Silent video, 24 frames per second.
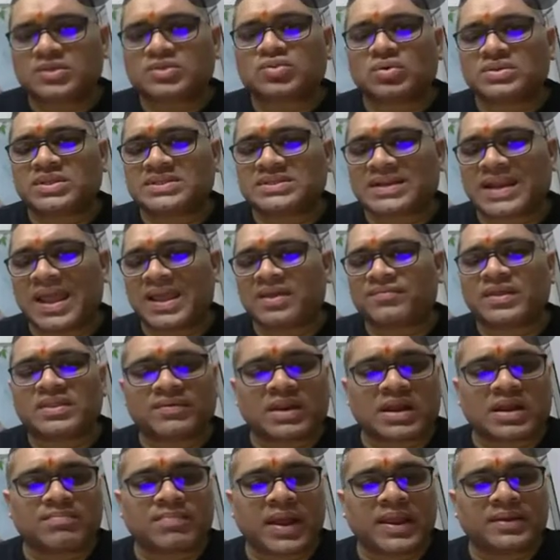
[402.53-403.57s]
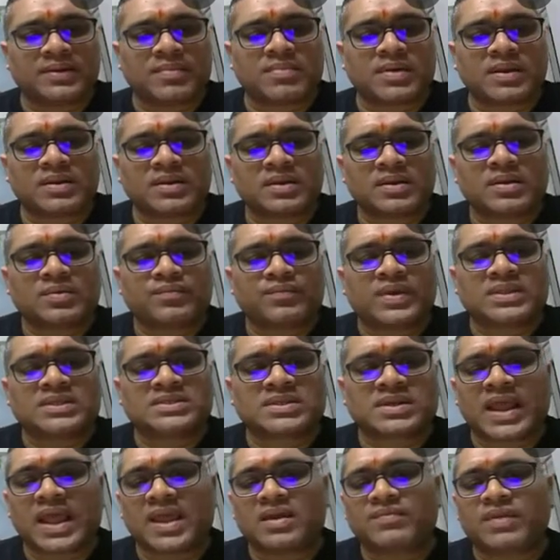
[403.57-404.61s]
So this rank, when they will combine, remember, when
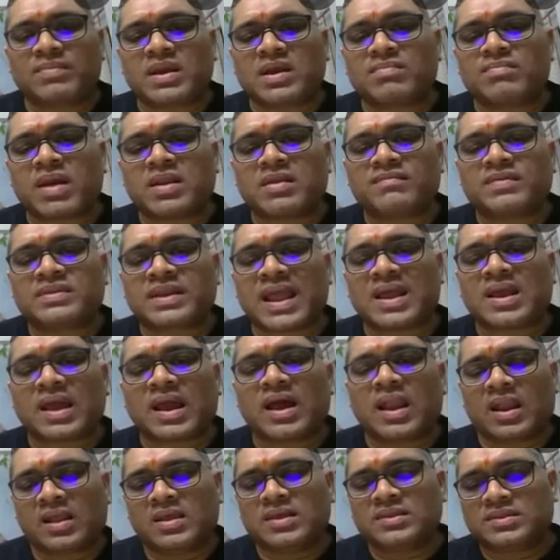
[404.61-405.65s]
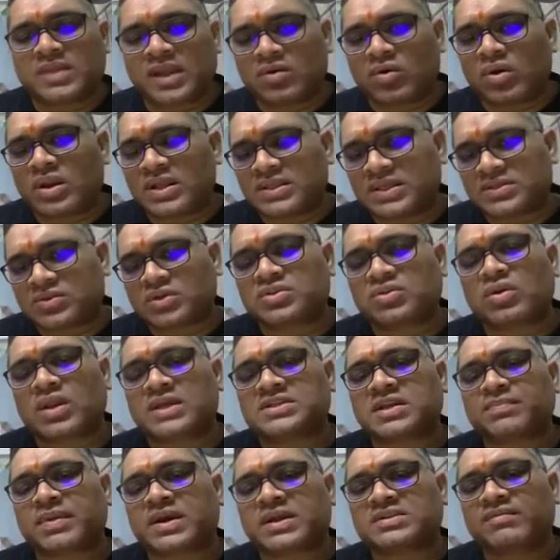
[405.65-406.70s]
this rank will be combining with rank L, then only this
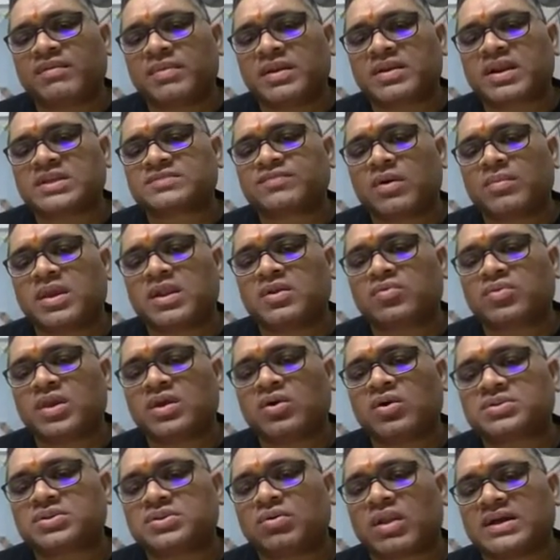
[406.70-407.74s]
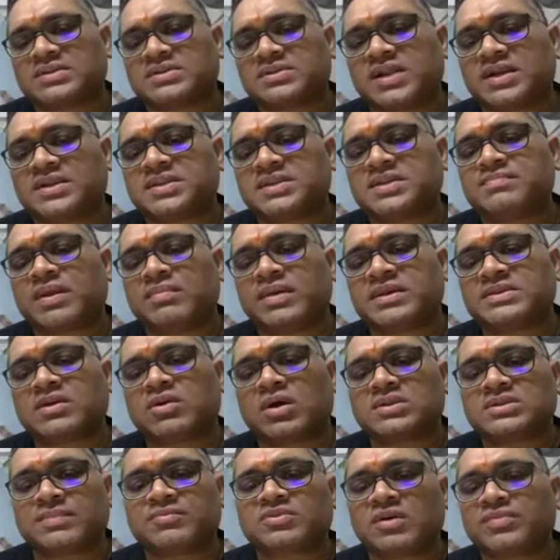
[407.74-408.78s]
osteoclastic precursor will be transforming into the osteoblast. That is the simple basic
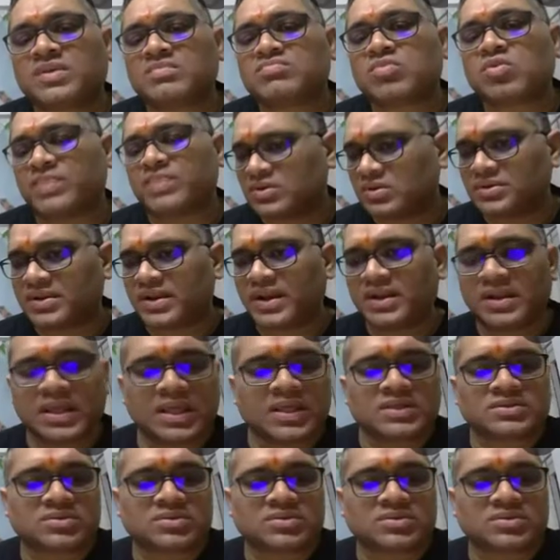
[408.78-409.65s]
concepts of the bone pathology, right?